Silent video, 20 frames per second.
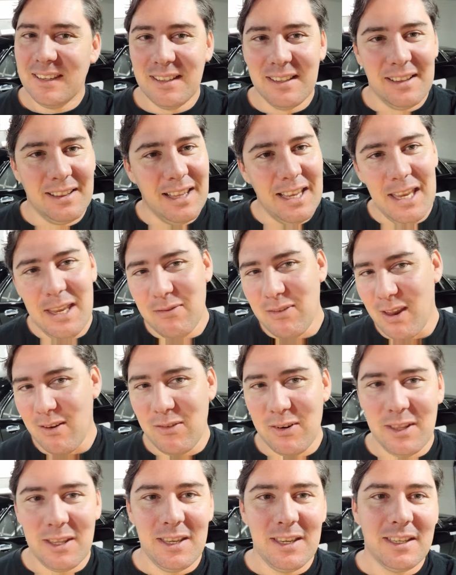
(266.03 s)
leave
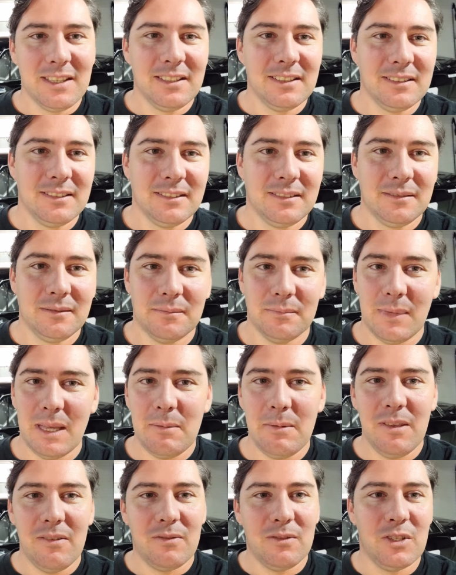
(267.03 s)
everything,
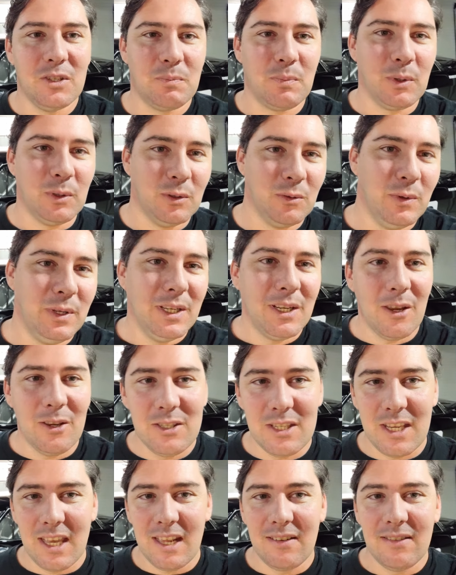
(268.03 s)
maybe even just pull the
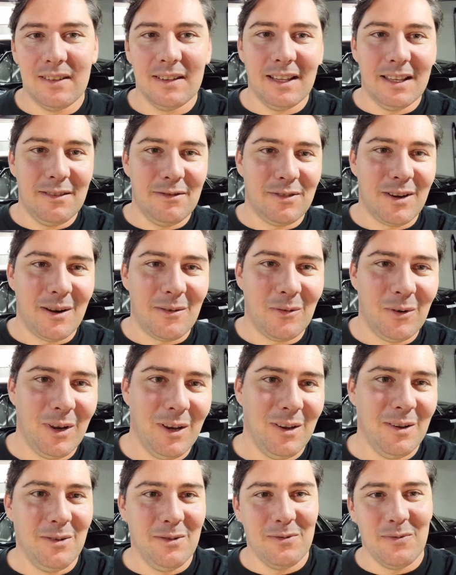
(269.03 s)
windows out of it and leave front and
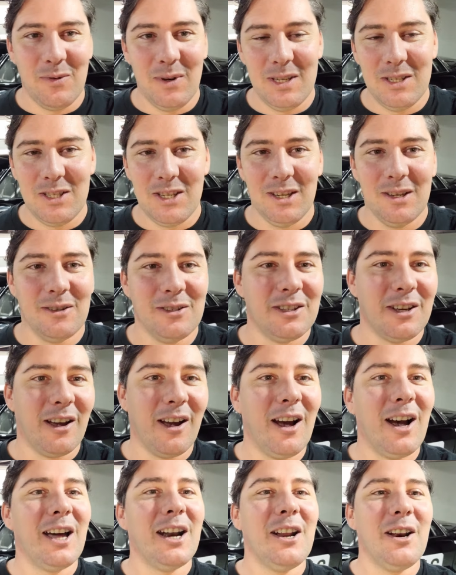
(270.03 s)
rear windshields.
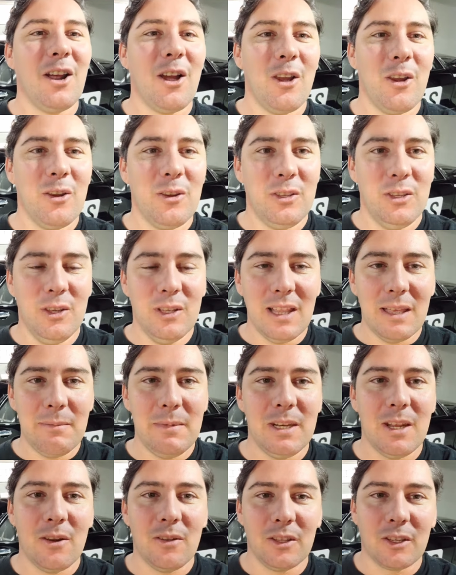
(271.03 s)
I don't know. You let me
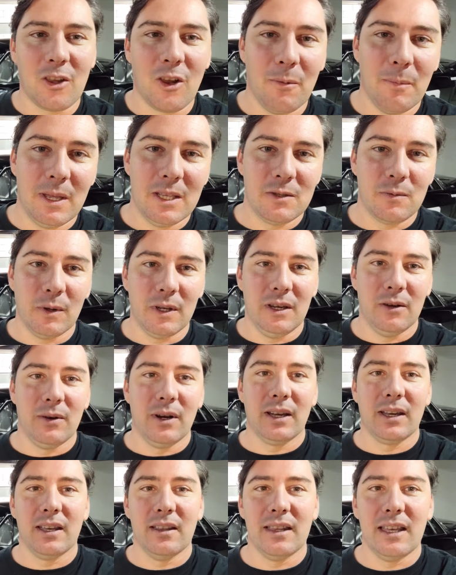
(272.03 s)
know in the comments what you
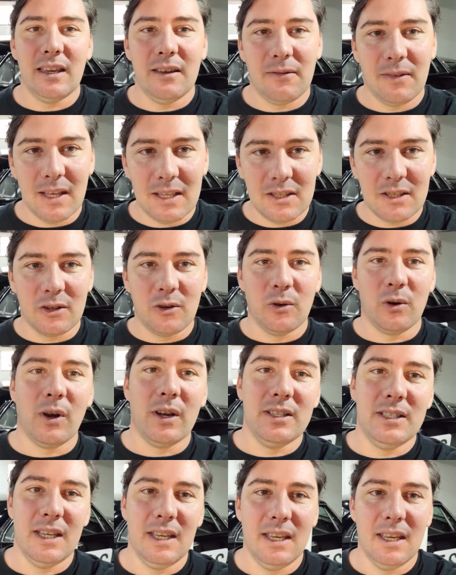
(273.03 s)
reckon, if that's a good
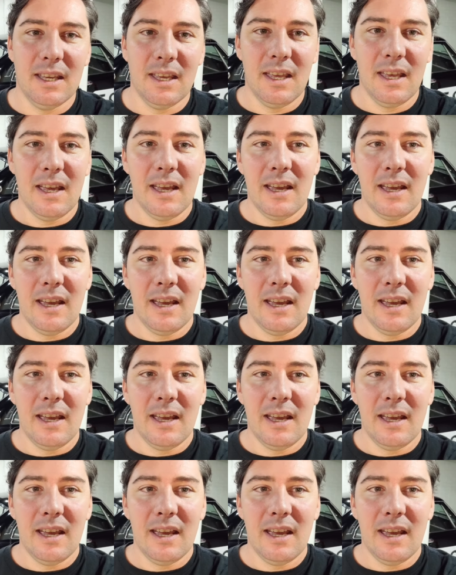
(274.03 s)
idea